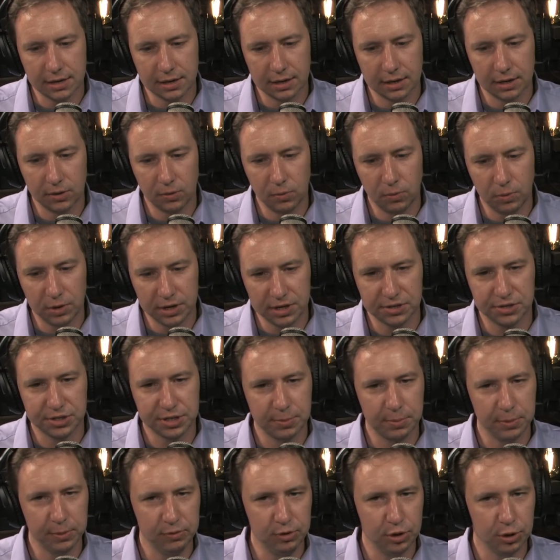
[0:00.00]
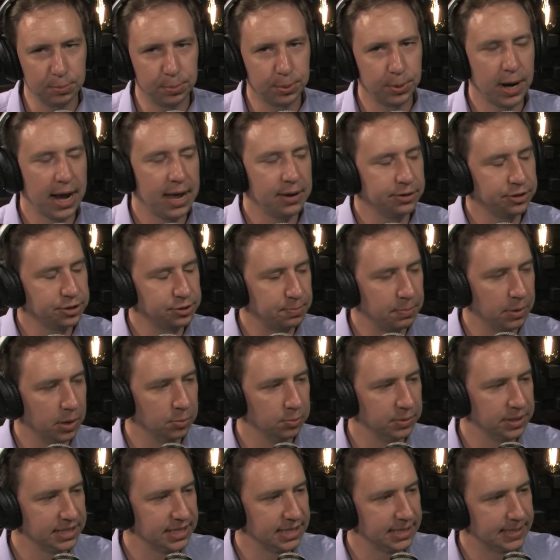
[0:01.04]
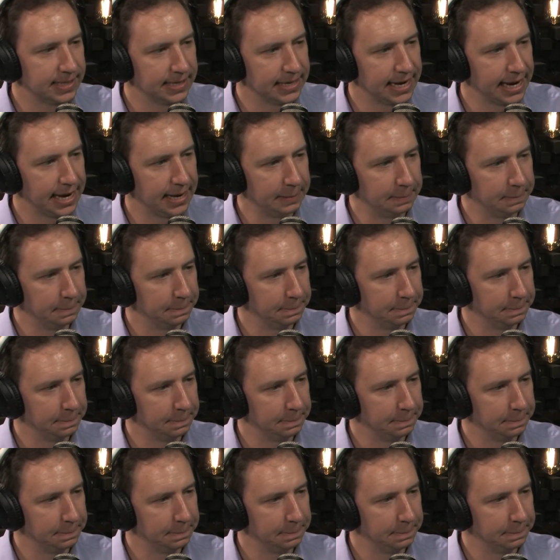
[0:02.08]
are some of your proudest moments as a dad?